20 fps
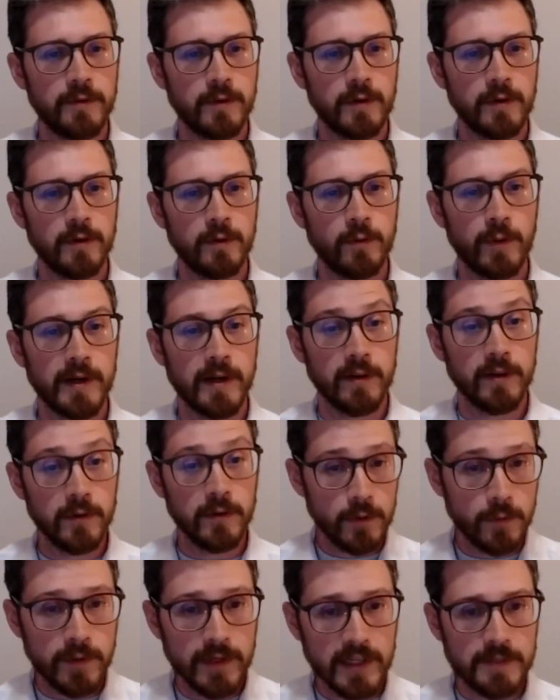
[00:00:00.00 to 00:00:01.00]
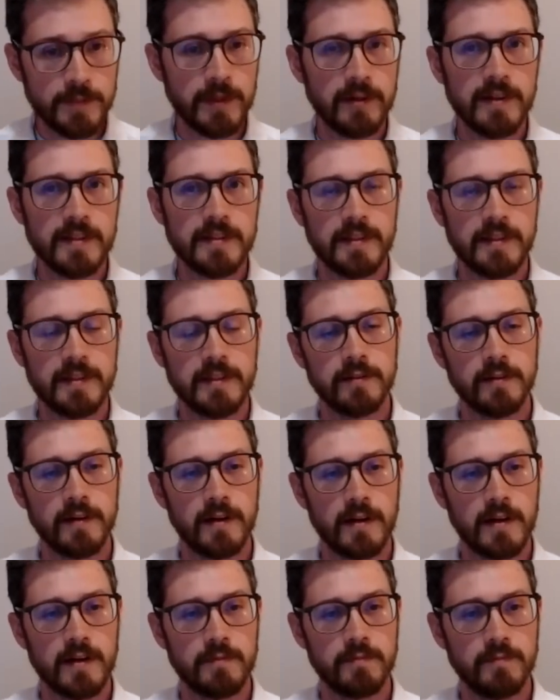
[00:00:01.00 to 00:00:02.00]
for what you would experience in your
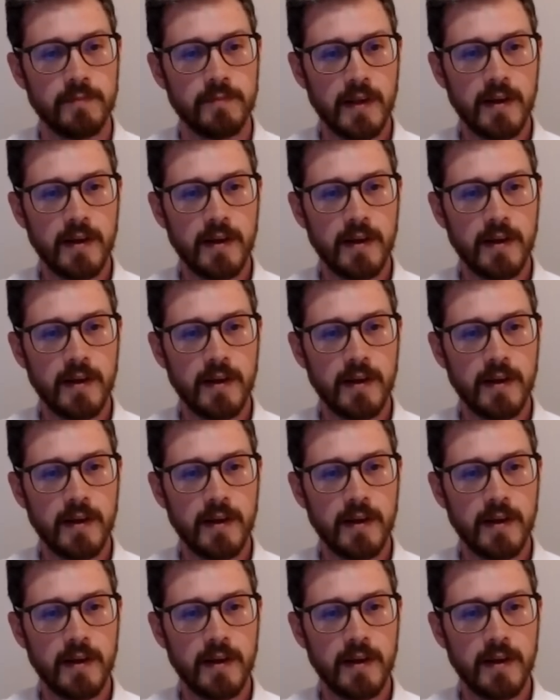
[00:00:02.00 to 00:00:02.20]
um,